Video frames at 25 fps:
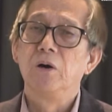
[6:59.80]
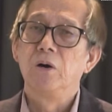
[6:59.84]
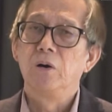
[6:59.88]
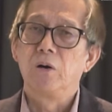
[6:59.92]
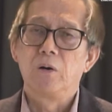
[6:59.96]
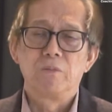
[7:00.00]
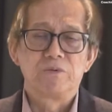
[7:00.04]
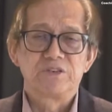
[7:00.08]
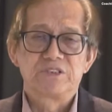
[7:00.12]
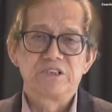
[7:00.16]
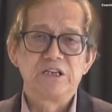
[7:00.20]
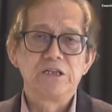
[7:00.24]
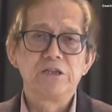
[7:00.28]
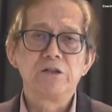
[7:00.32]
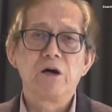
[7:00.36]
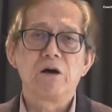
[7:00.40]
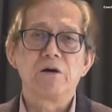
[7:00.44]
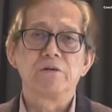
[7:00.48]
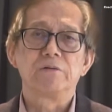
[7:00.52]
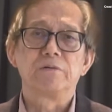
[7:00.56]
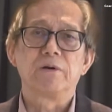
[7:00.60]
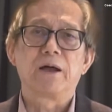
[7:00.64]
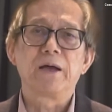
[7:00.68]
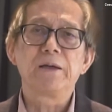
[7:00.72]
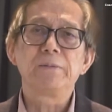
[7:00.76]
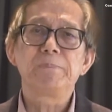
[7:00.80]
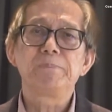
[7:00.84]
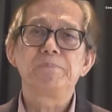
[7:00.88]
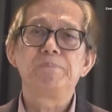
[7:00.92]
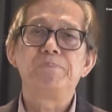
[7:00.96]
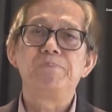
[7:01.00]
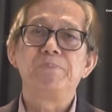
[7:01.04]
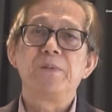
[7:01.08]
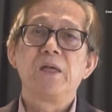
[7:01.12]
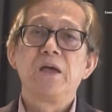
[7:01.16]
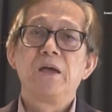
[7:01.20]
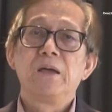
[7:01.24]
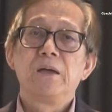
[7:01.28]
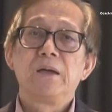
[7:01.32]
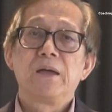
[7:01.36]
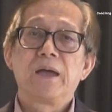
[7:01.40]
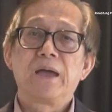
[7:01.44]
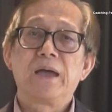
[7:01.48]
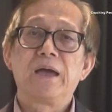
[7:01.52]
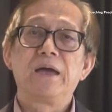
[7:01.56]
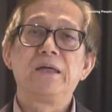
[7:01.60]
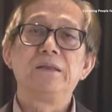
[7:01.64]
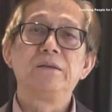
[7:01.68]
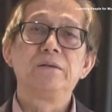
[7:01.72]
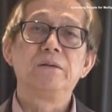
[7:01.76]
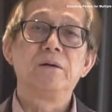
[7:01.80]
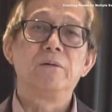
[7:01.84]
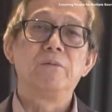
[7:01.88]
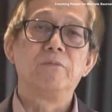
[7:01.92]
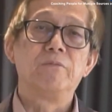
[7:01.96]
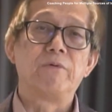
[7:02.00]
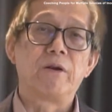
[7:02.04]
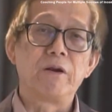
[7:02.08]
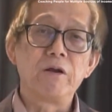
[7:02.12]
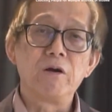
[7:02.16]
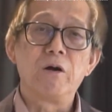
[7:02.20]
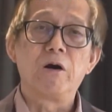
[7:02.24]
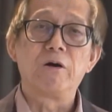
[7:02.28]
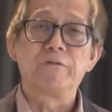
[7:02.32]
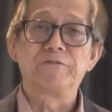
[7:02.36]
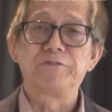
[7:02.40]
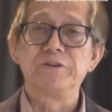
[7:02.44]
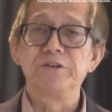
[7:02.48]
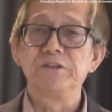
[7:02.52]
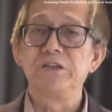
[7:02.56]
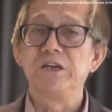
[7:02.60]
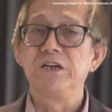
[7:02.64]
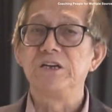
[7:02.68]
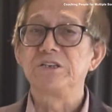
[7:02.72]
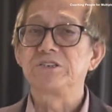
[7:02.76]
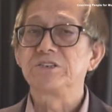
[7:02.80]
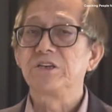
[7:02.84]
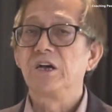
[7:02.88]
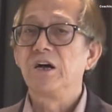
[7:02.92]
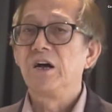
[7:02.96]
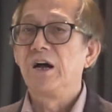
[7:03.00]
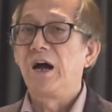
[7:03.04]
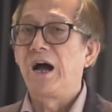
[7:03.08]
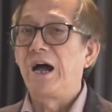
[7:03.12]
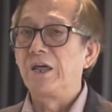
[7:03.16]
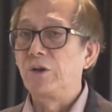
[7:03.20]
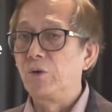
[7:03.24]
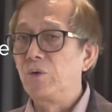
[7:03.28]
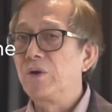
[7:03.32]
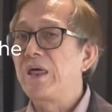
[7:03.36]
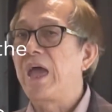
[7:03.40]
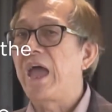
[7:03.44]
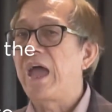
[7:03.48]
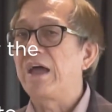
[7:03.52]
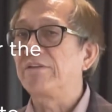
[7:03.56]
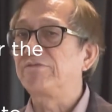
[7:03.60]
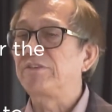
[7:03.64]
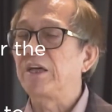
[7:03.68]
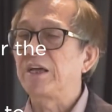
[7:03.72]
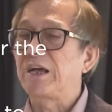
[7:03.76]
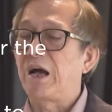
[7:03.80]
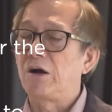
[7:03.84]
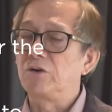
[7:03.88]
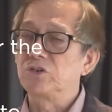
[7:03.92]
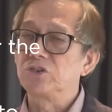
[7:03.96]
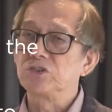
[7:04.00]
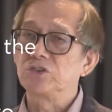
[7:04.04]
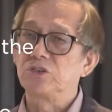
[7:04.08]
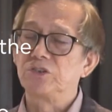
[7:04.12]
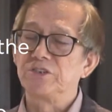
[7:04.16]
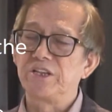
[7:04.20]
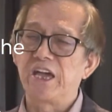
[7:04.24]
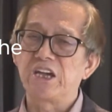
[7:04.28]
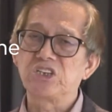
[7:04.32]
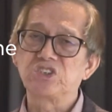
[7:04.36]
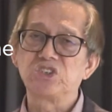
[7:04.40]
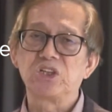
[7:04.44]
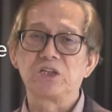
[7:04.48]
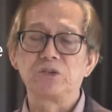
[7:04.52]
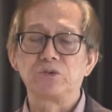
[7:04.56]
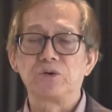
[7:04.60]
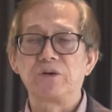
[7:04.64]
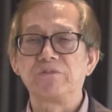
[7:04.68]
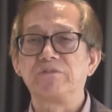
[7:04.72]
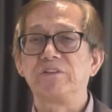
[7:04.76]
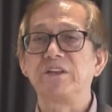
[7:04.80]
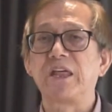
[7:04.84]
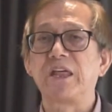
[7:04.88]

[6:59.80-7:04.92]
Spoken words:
Obviously not, right? And very often is, I don't have that cultural connection, I don't have the